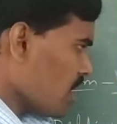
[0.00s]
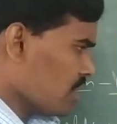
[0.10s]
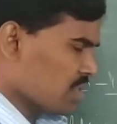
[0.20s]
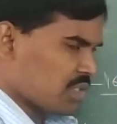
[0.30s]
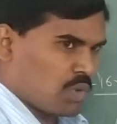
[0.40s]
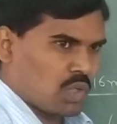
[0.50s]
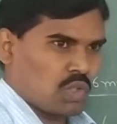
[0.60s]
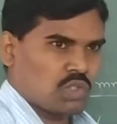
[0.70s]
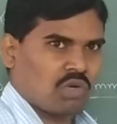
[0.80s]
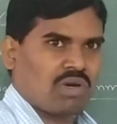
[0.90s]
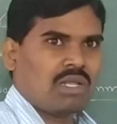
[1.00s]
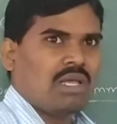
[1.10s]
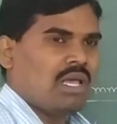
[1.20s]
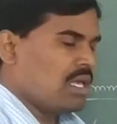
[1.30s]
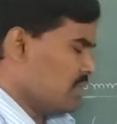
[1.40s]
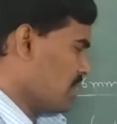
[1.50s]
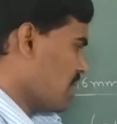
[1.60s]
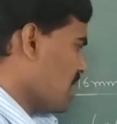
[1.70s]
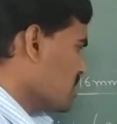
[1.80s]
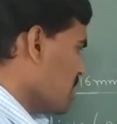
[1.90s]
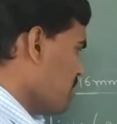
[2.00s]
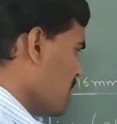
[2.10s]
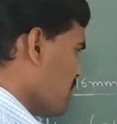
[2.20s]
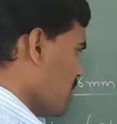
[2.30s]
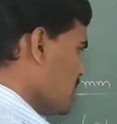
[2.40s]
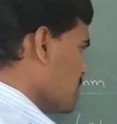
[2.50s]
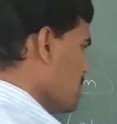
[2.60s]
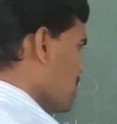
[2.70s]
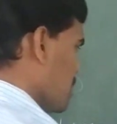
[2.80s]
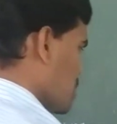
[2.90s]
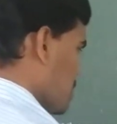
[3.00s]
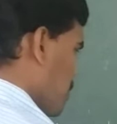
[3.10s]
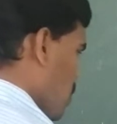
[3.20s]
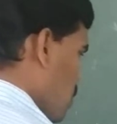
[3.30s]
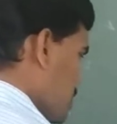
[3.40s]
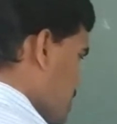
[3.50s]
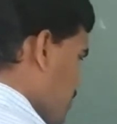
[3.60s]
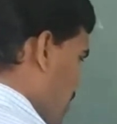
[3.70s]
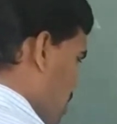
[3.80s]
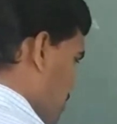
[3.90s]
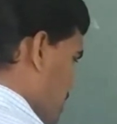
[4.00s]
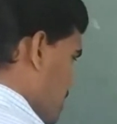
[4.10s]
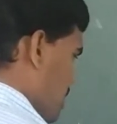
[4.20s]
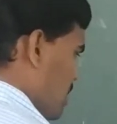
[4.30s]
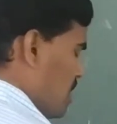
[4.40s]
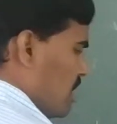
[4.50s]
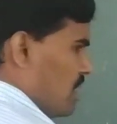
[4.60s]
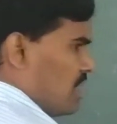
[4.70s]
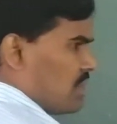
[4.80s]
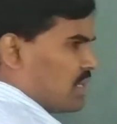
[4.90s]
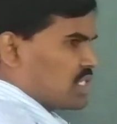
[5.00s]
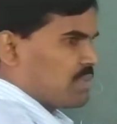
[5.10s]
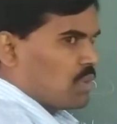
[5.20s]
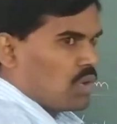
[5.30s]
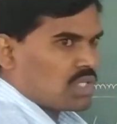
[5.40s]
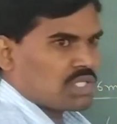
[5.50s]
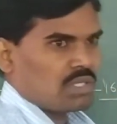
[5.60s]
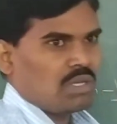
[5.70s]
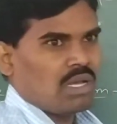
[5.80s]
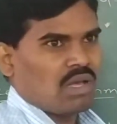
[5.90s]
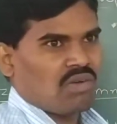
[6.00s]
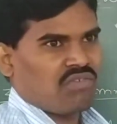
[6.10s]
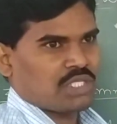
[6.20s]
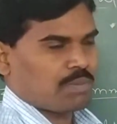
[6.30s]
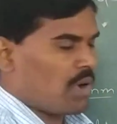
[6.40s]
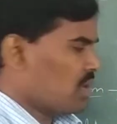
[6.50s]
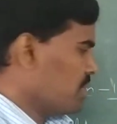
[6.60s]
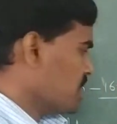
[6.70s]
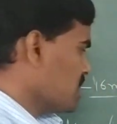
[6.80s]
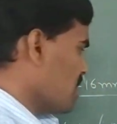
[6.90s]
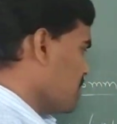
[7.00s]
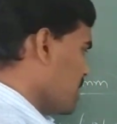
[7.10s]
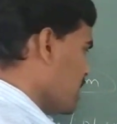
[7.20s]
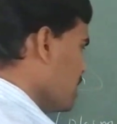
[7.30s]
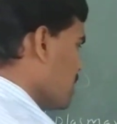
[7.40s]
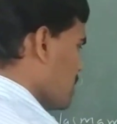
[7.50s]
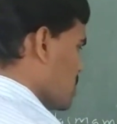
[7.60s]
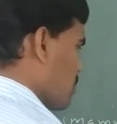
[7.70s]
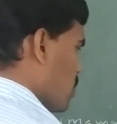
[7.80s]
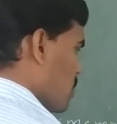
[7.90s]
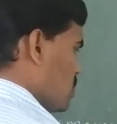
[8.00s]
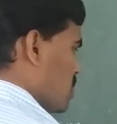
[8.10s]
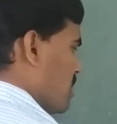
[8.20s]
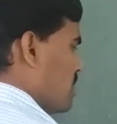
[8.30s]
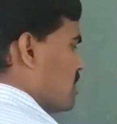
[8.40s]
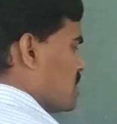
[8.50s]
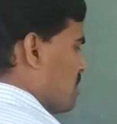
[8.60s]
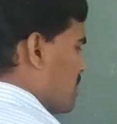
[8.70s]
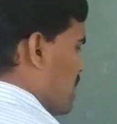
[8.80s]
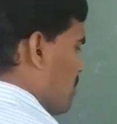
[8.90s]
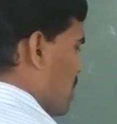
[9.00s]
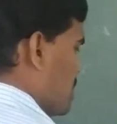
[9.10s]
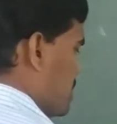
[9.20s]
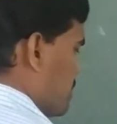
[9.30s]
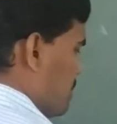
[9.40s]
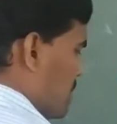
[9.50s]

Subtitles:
the Sporozoa, the class of the animals, the spores formation. The spores formation of the Sporozoa of the animals.